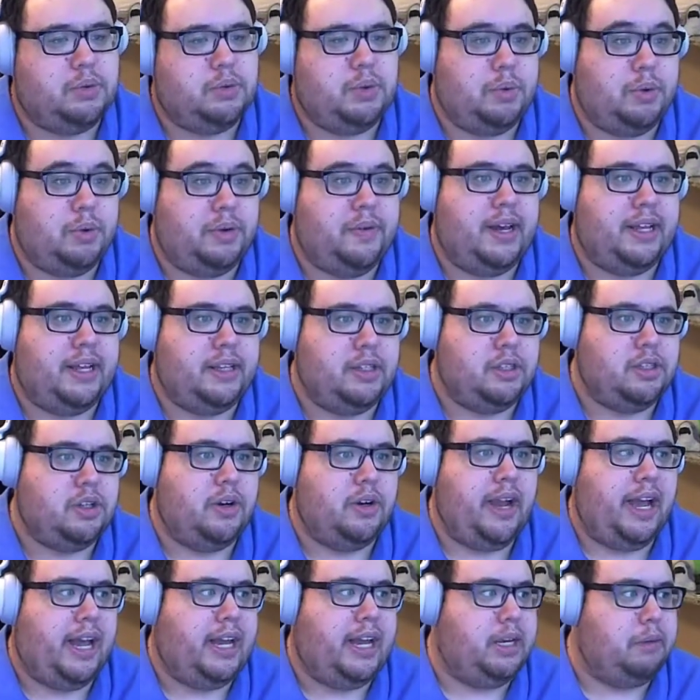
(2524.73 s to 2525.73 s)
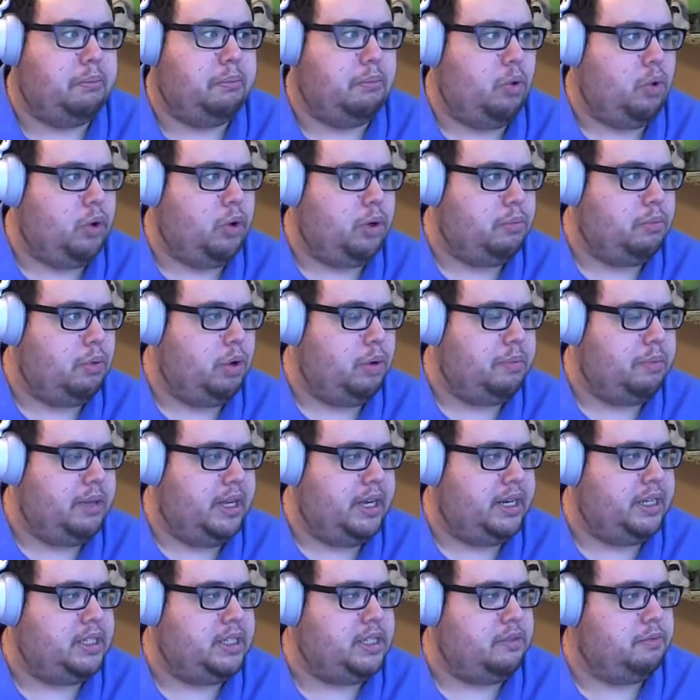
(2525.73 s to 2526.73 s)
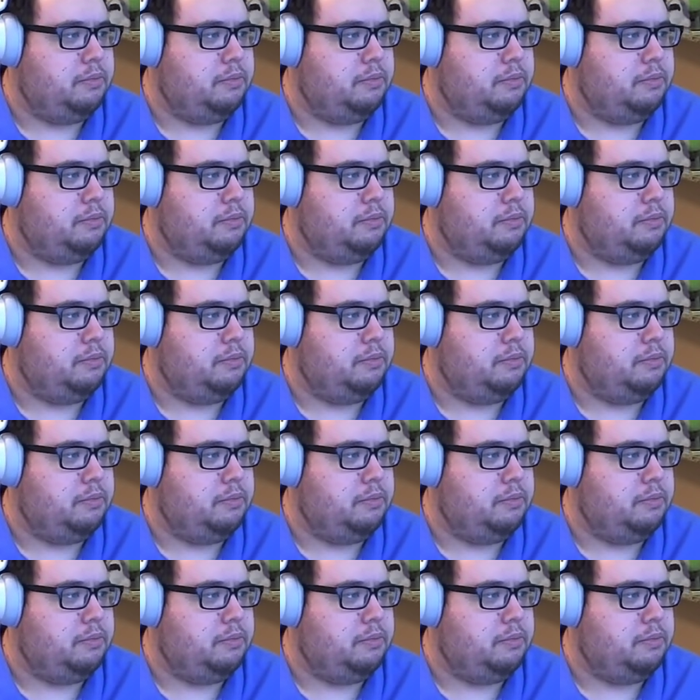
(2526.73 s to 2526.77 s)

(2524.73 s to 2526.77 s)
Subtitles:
We would have had to start adding more and more planets